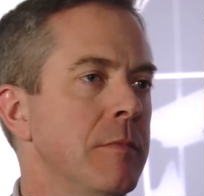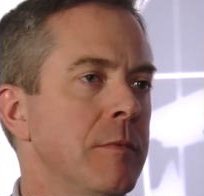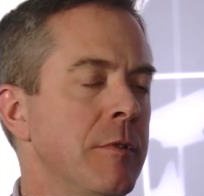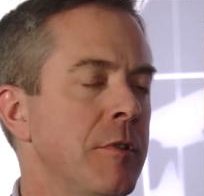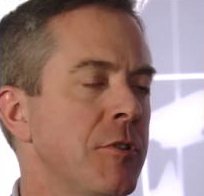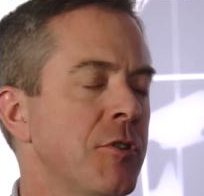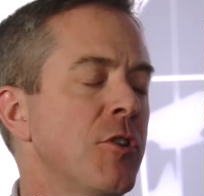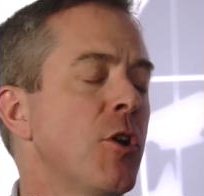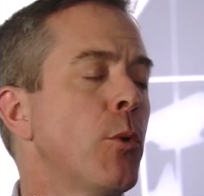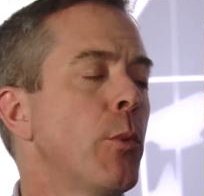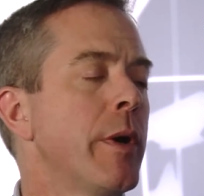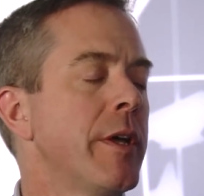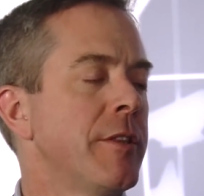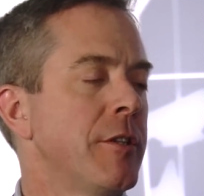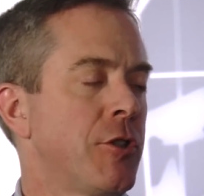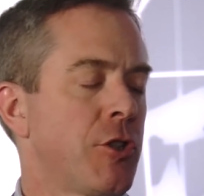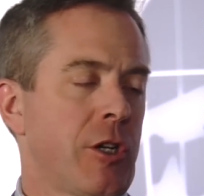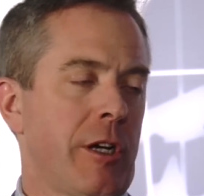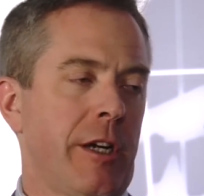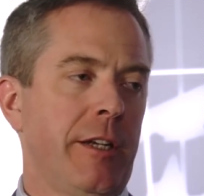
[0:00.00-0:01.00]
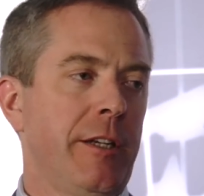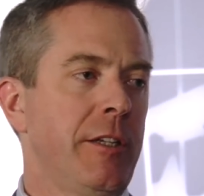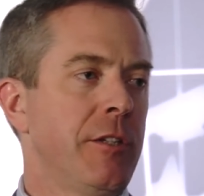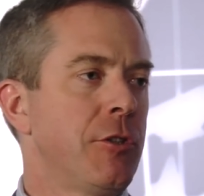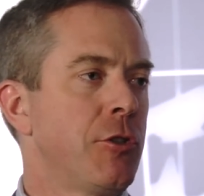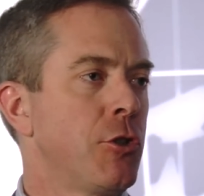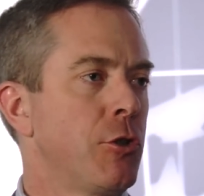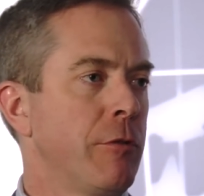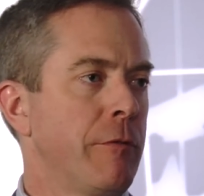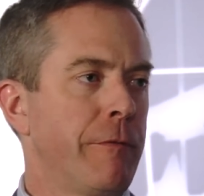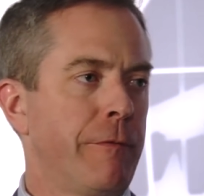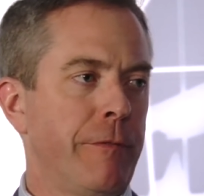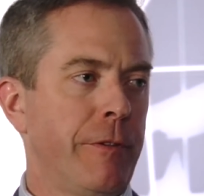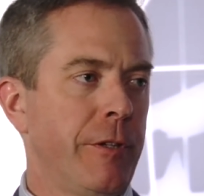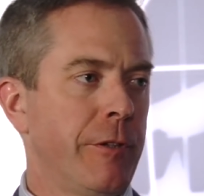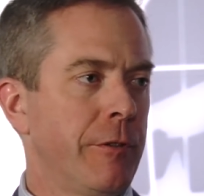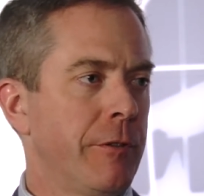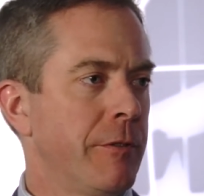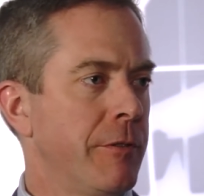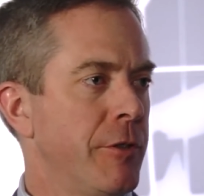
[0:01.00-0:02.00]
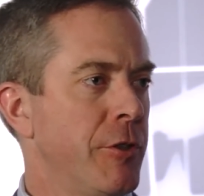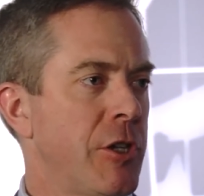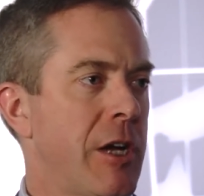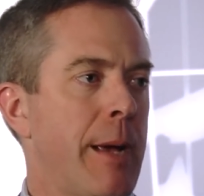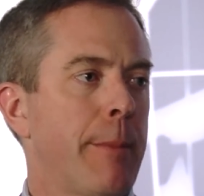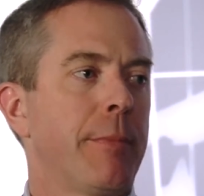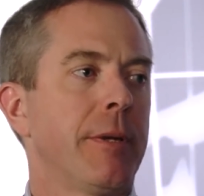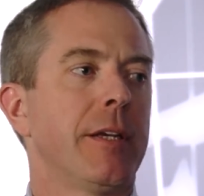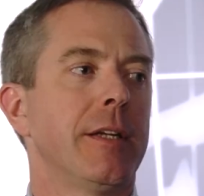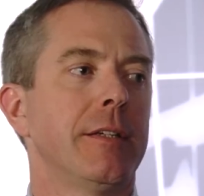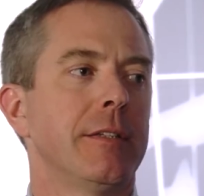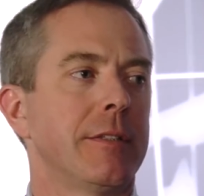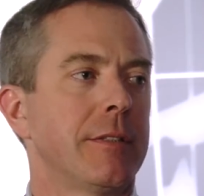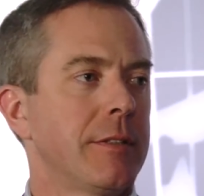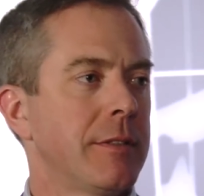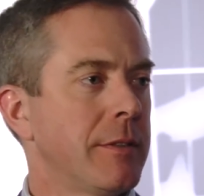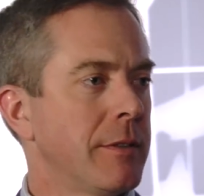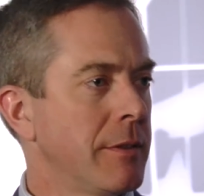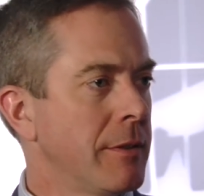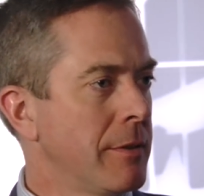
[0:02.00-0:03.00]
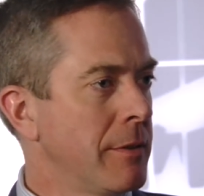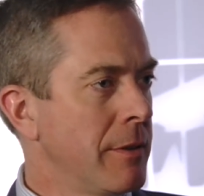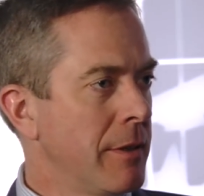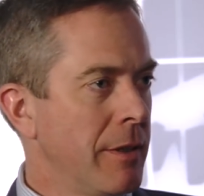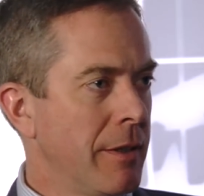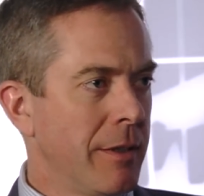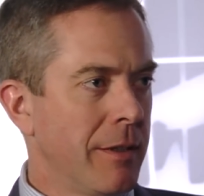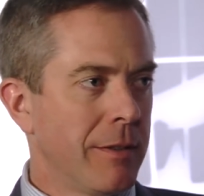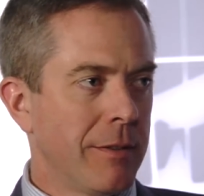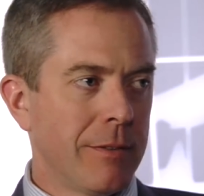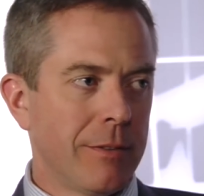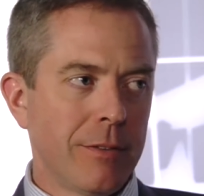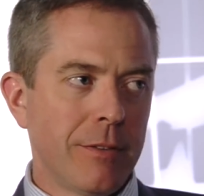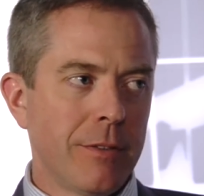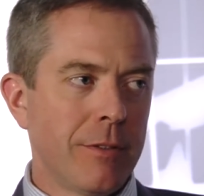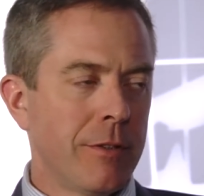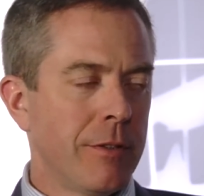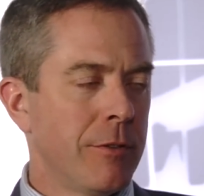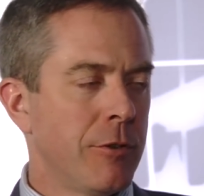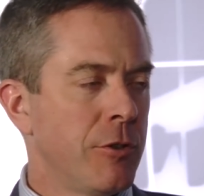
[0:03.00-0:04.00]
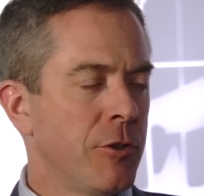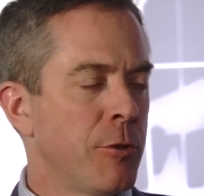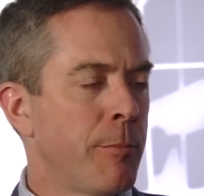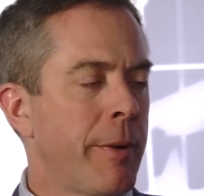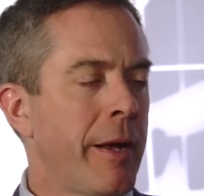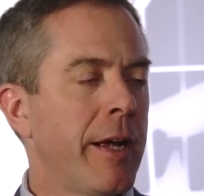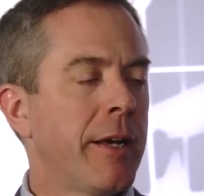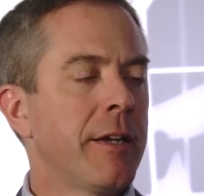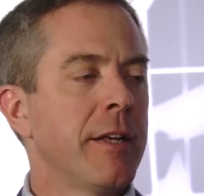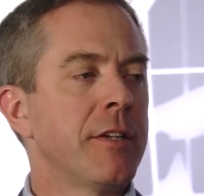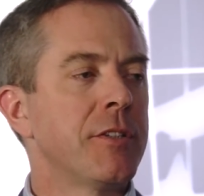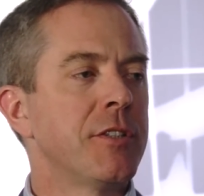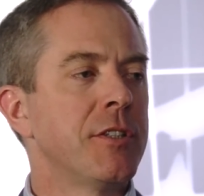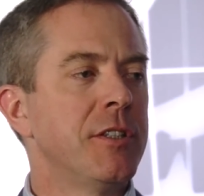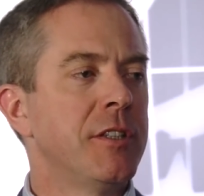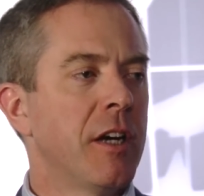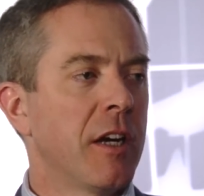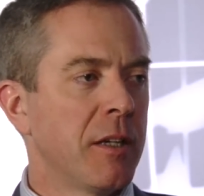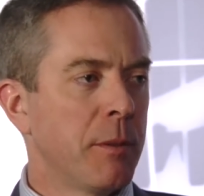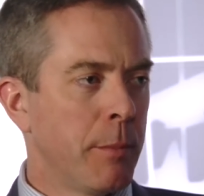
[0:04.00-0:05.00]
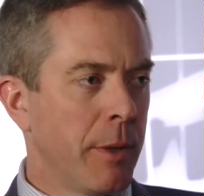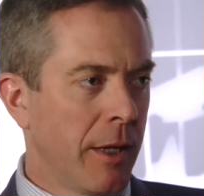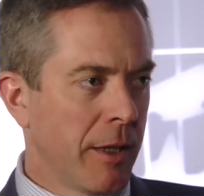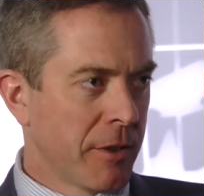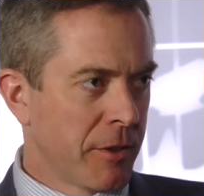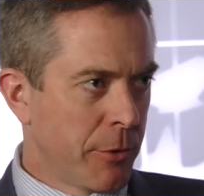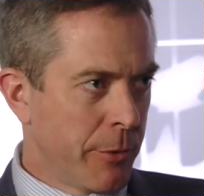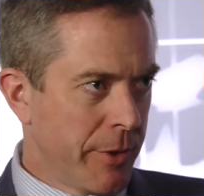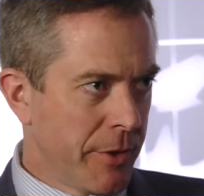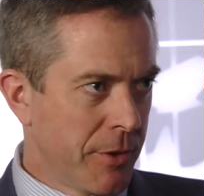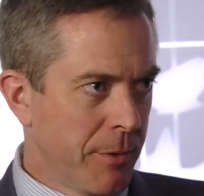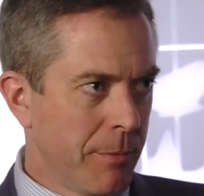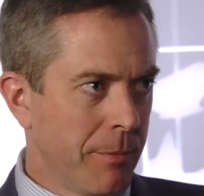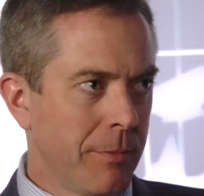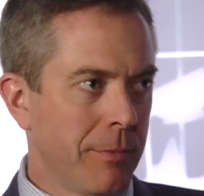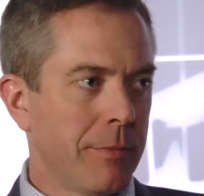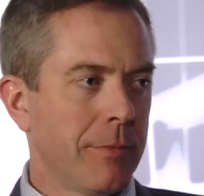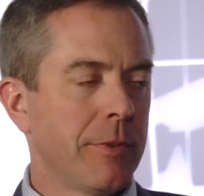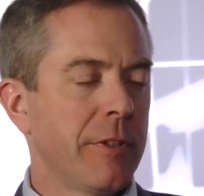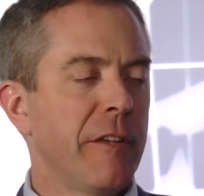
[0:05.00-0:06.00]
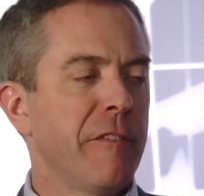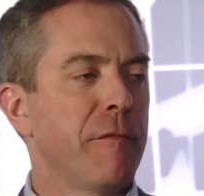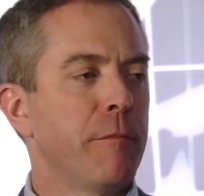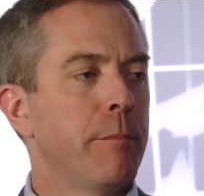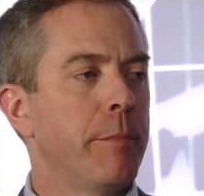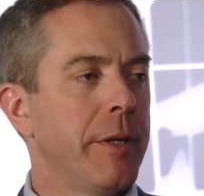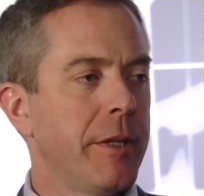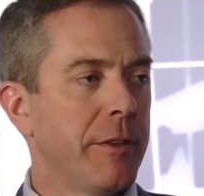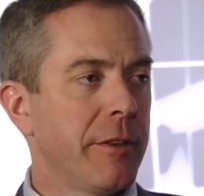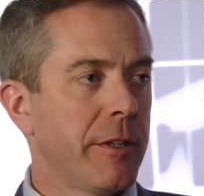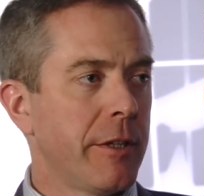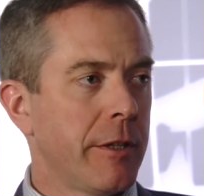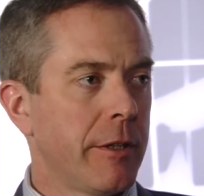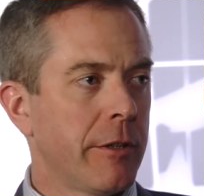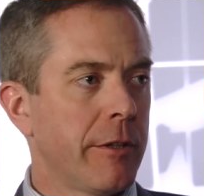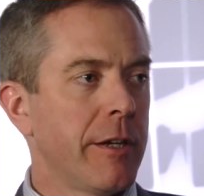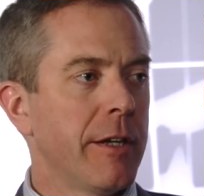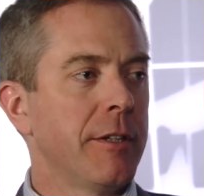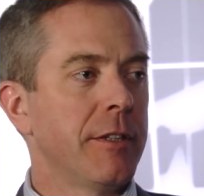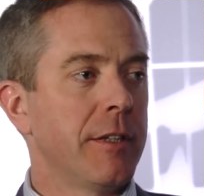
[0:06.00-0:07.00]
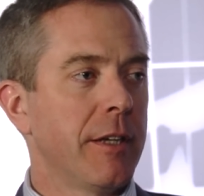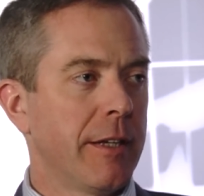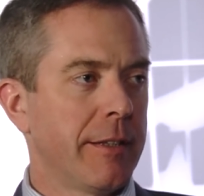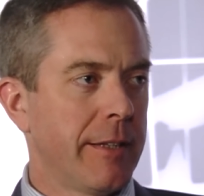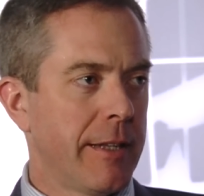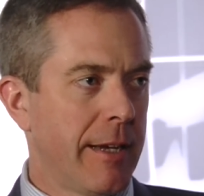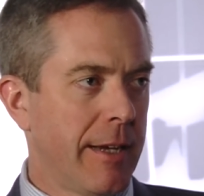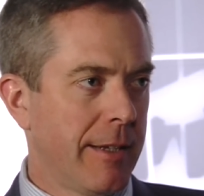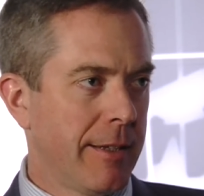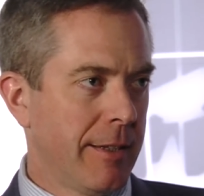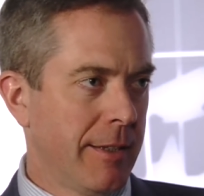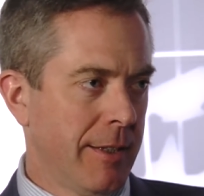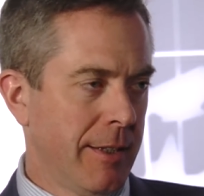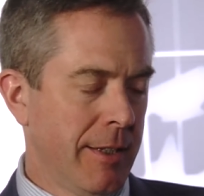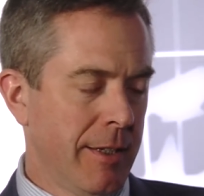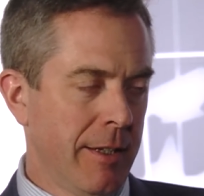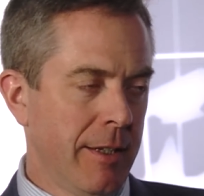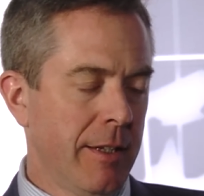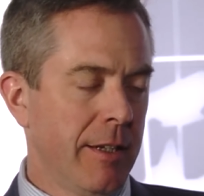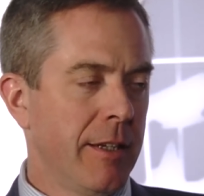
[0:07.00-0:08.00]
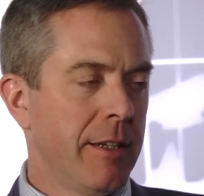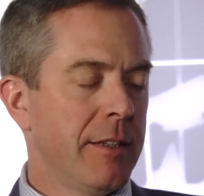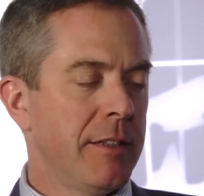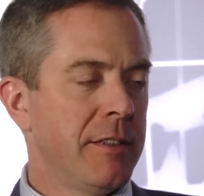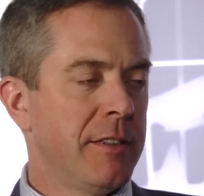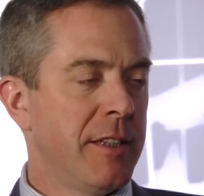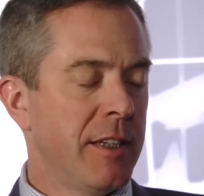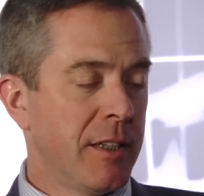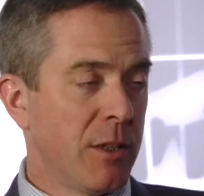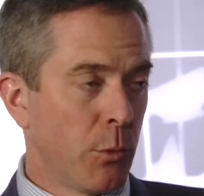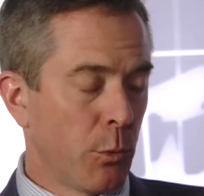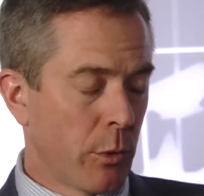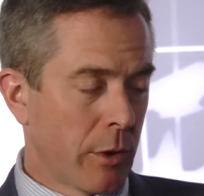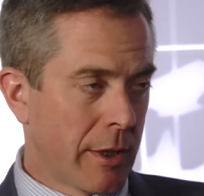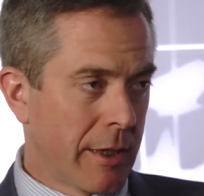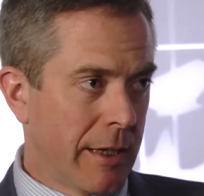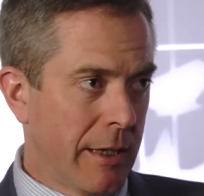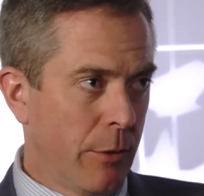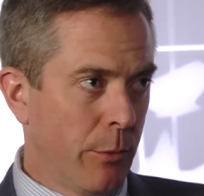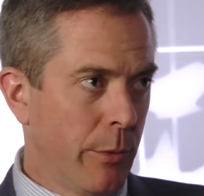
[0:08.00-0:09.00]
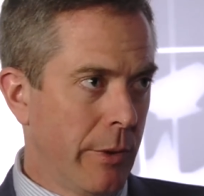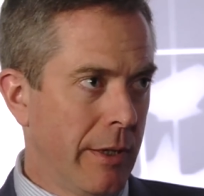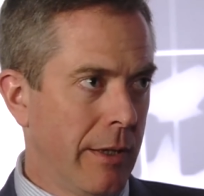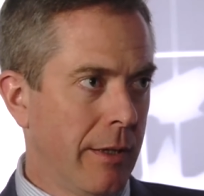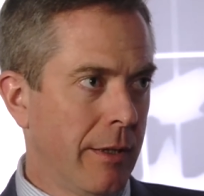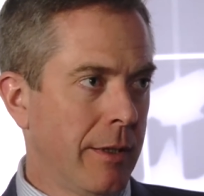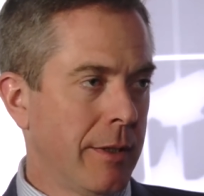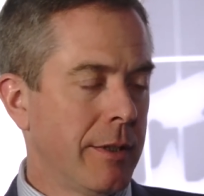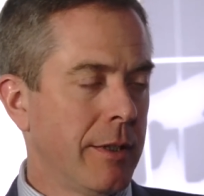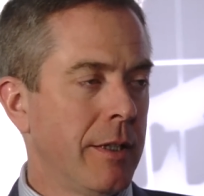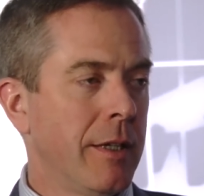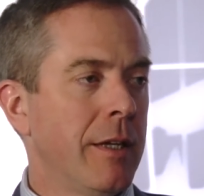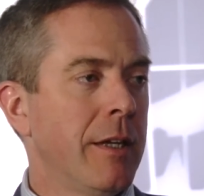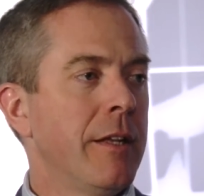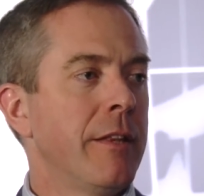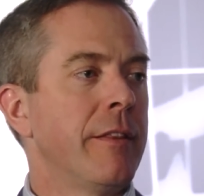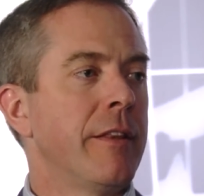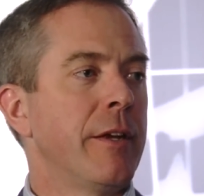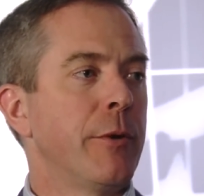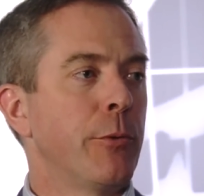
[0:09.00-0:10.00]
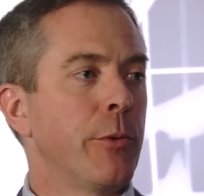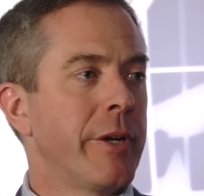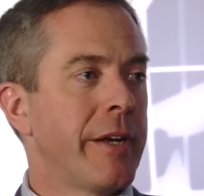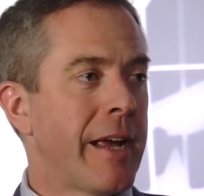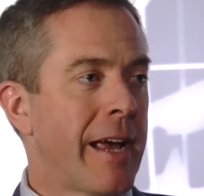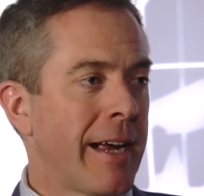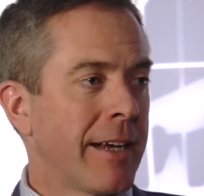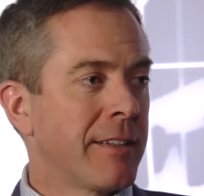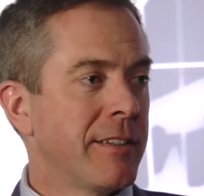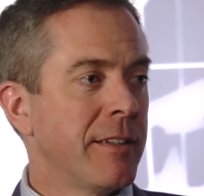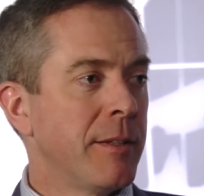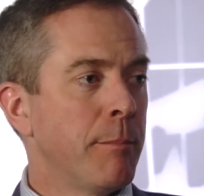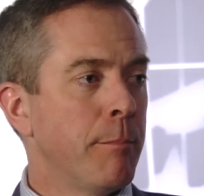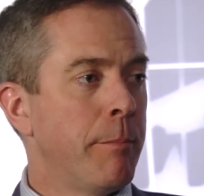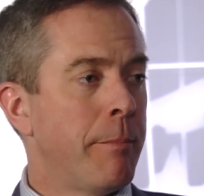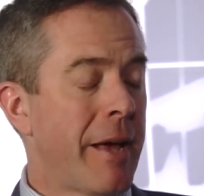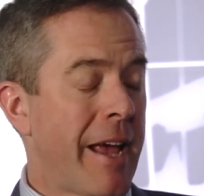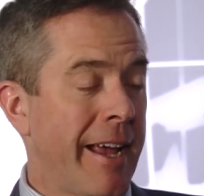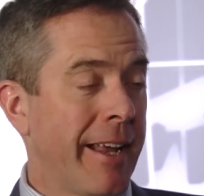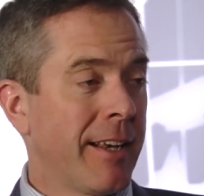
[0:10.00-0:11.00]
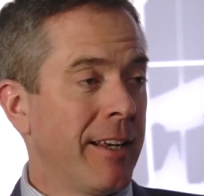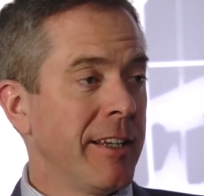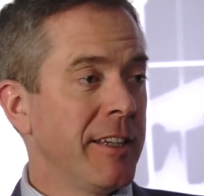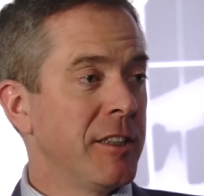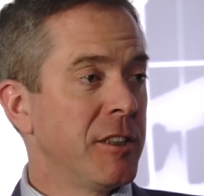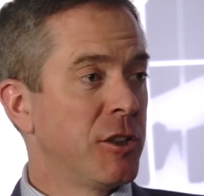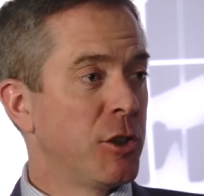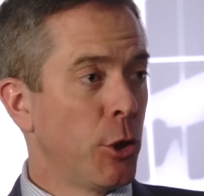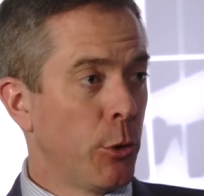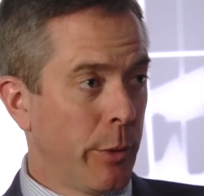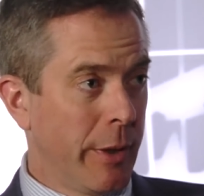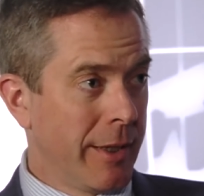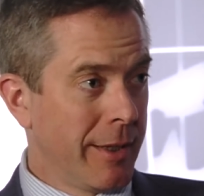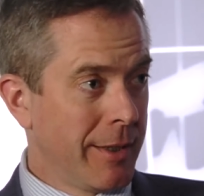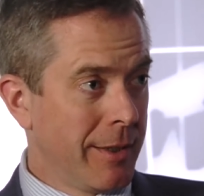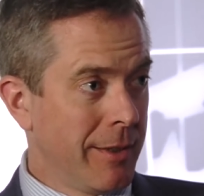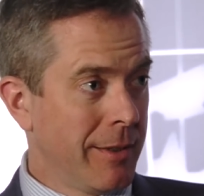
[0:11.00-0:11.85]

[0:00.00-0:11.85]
There's no way the Chinese should fear the Japanese. Japan has done militarism. They've been there and done that. It didn't work out well. They reacted badly to it.